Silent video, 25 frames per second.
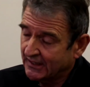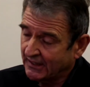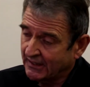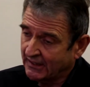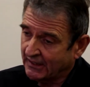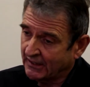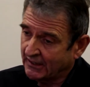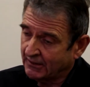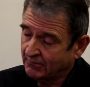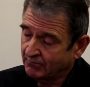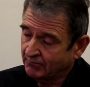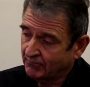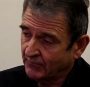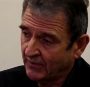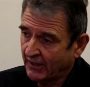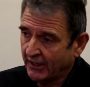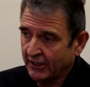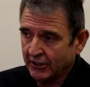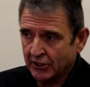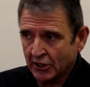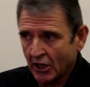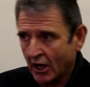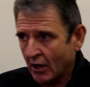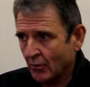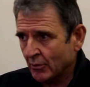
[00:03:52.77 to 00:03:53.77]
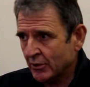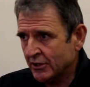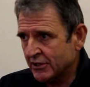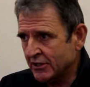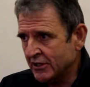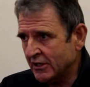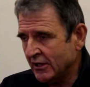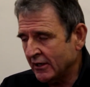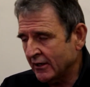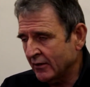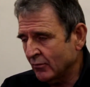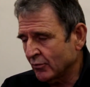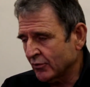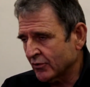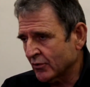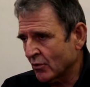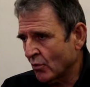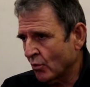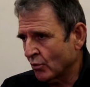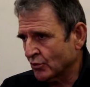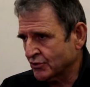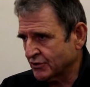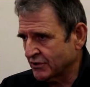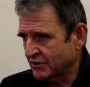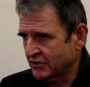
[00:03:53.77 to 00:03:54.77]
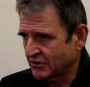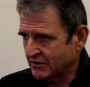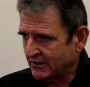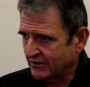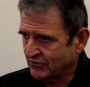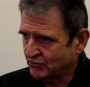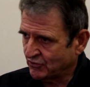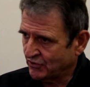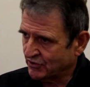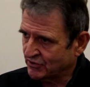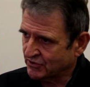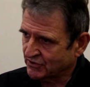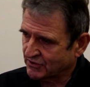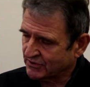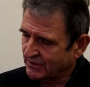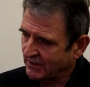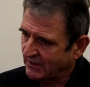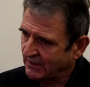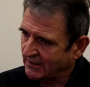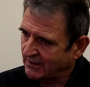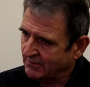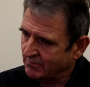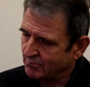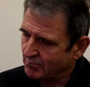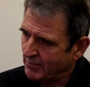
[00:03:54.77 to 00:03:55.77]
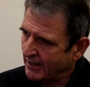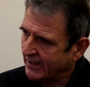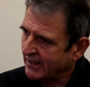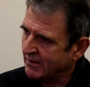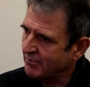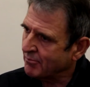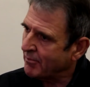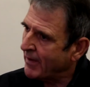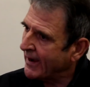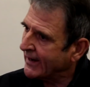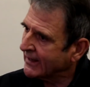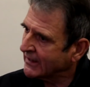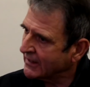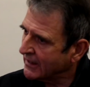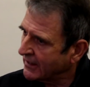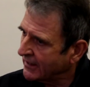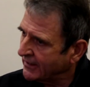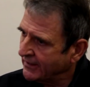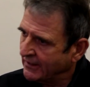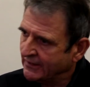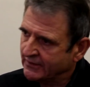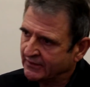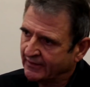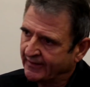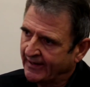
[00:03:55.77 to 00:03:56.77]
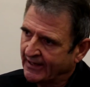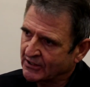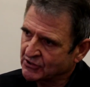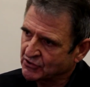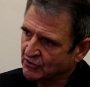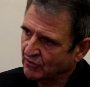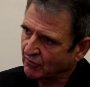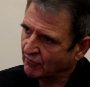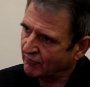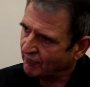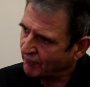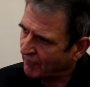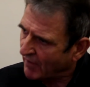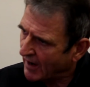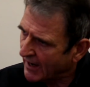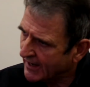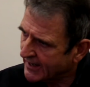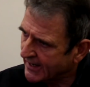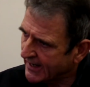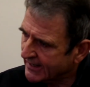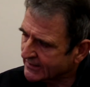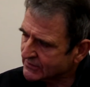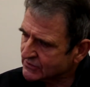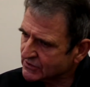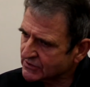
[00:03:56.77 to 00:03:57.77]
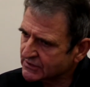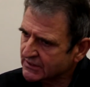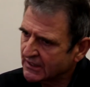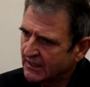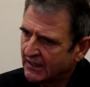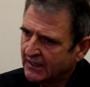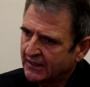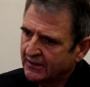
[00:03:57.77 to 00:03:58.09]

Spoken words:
And now we're dealing with courses such as money, banking and international finance.